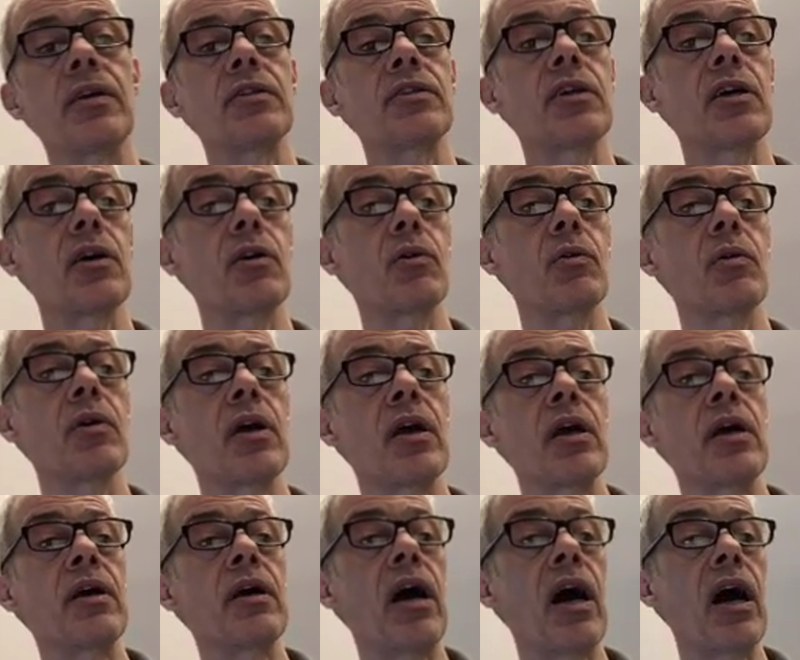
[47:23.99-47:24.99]
So
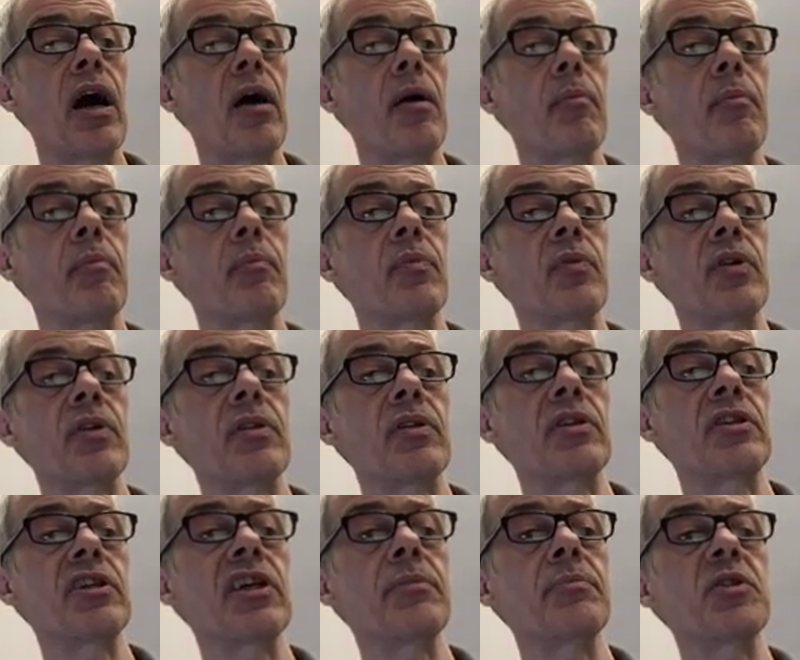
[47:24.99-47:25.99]
um, the,
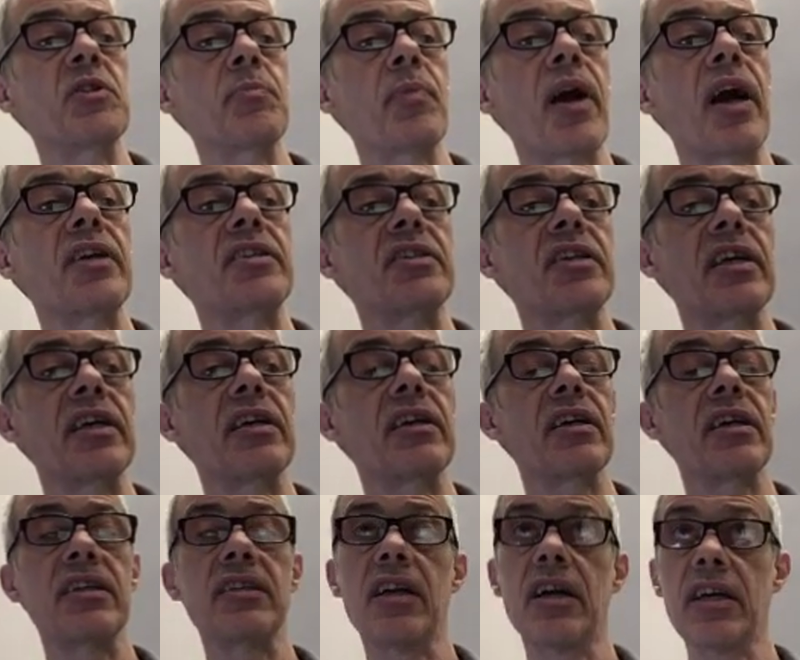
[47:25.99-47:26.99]
the, term
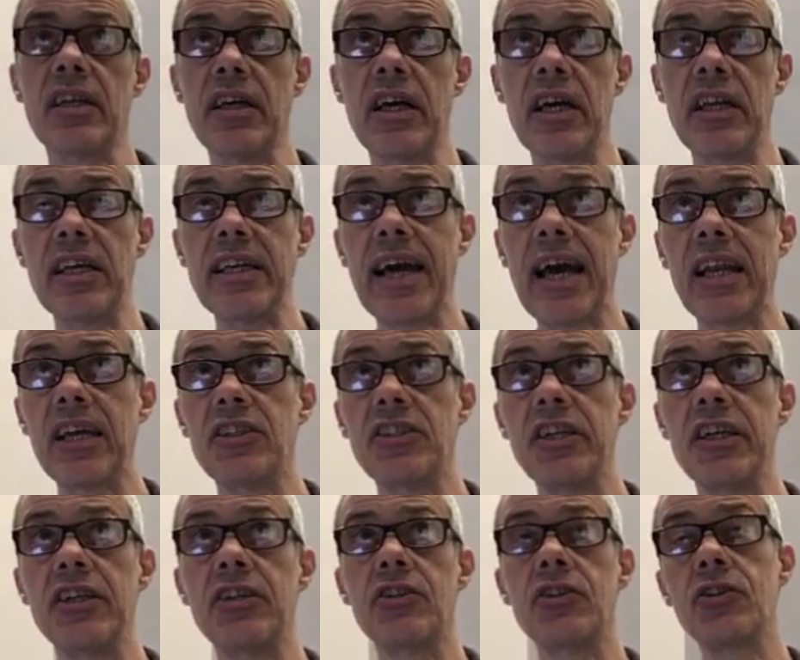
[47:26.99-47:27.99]
splicing is like an, an
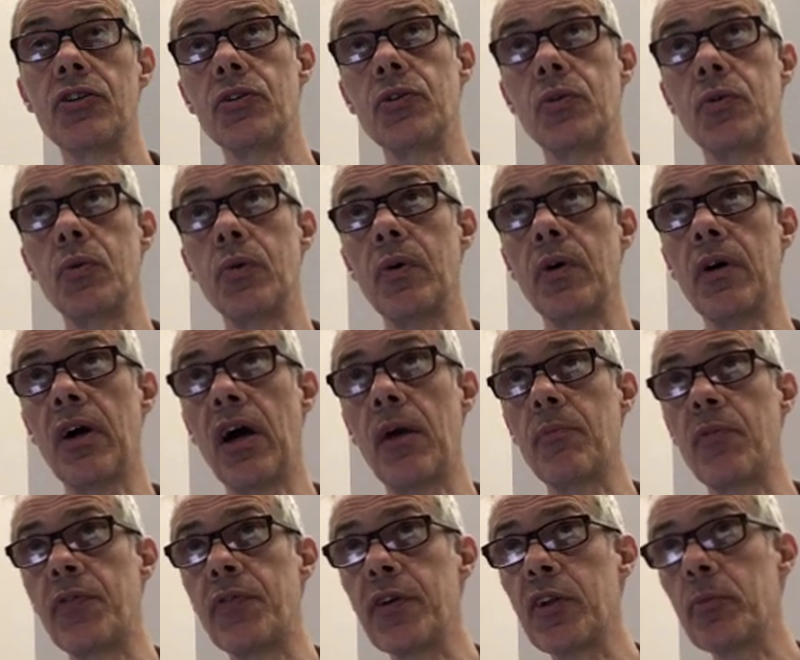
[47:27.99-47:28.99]
analogy to
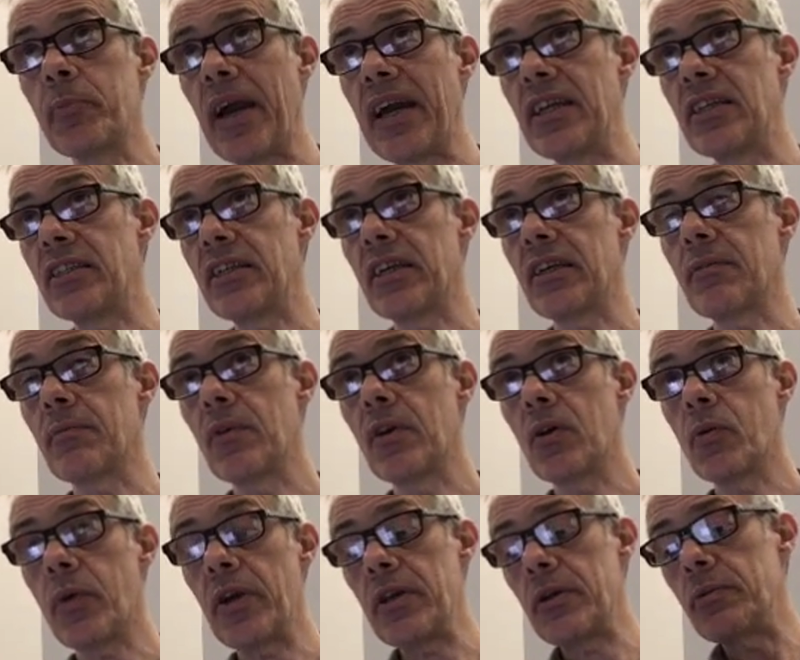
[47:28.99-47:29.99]
um, film editing,
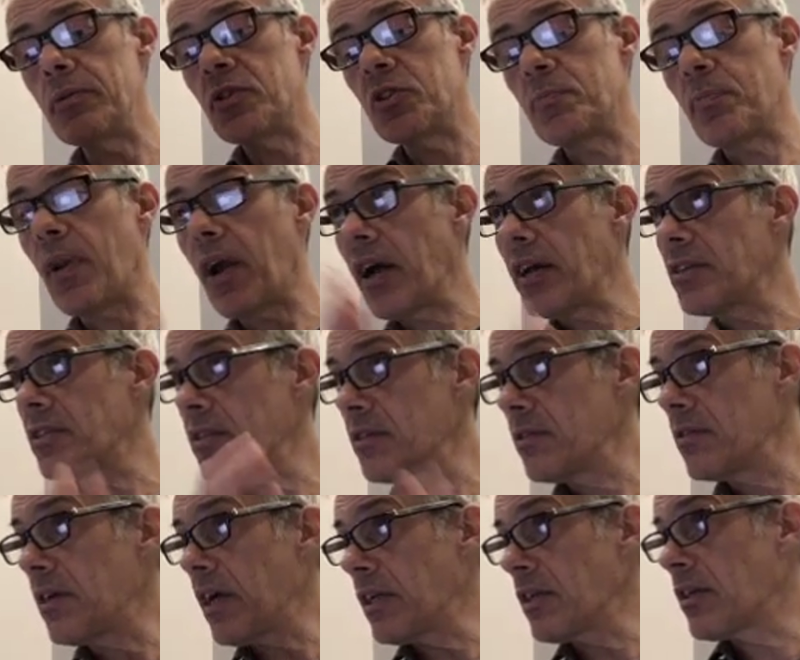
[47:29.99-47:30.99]
where you splice
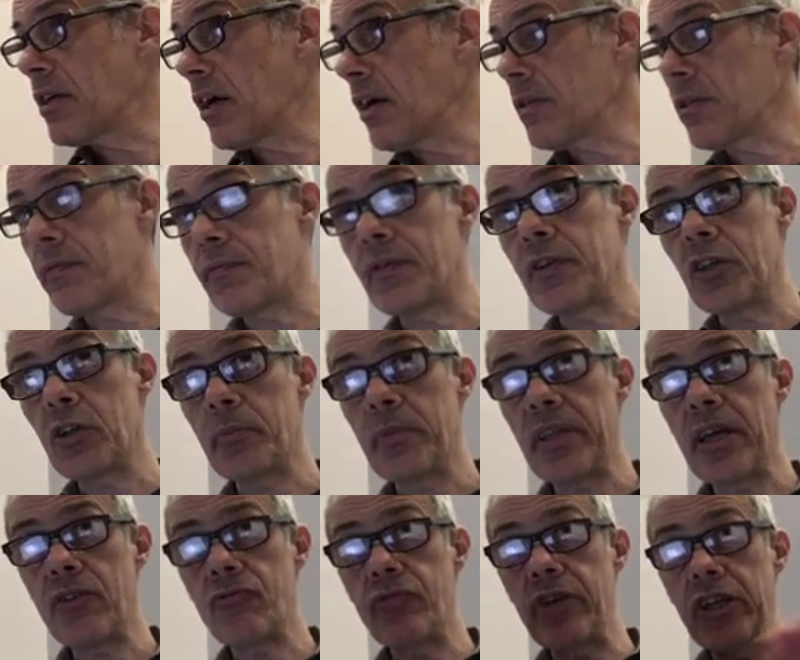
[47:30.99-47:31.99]
and, and, cut the film
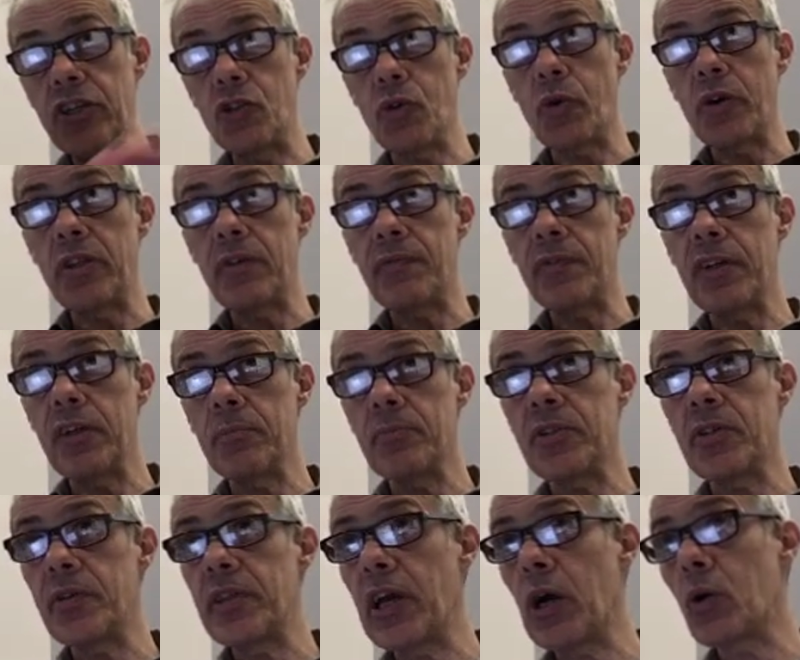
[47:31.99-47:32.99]
and then rejoin the film.
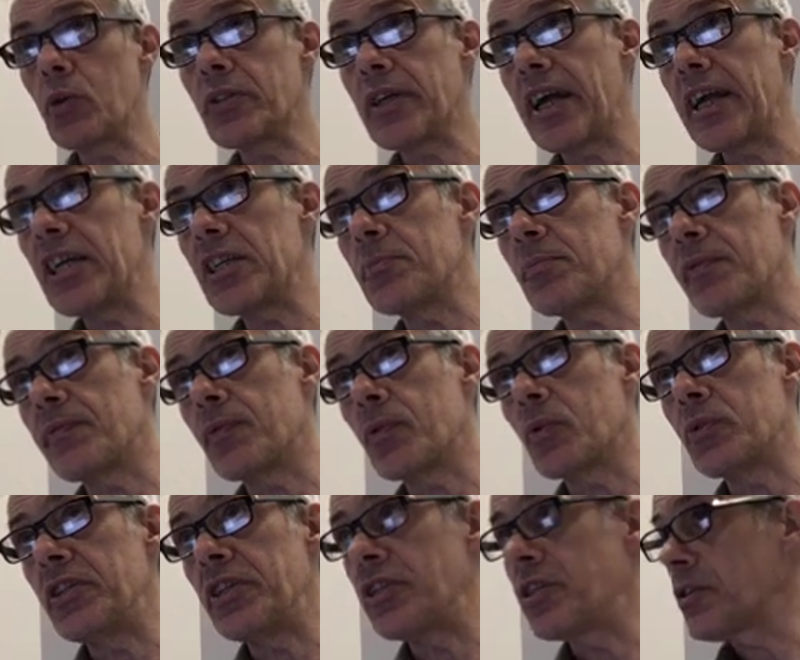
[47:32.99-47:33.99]
So in the old days,
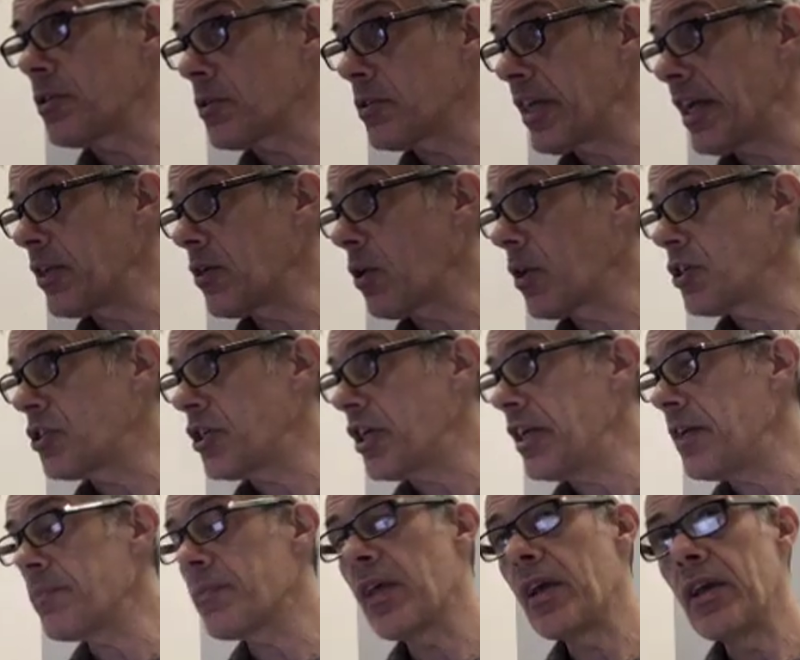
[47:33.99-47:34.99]
before digital
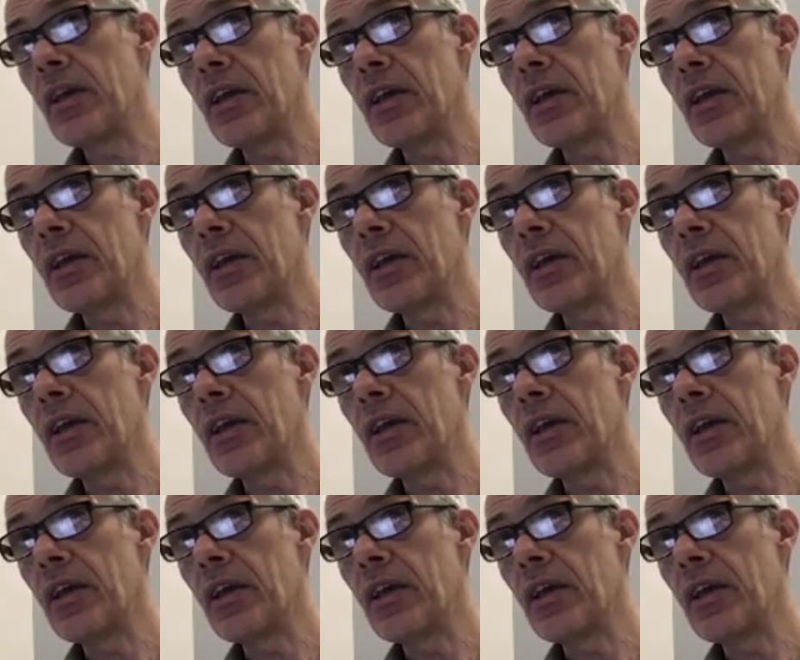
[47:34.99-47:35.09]
technology,